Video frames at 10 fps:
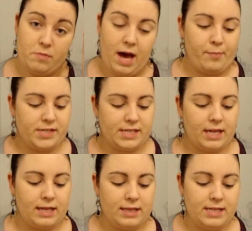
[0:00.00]
happen to
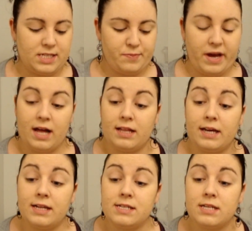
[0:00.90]
get it in this
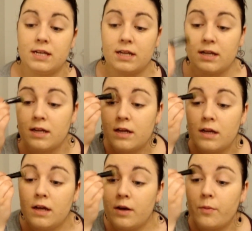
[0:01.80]
palette.
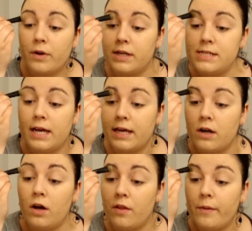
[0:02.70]
We're going to take
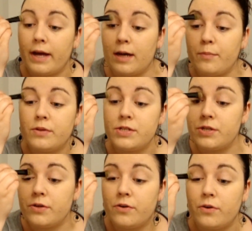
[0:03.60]
it all the way up
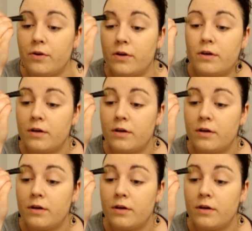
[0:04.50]
to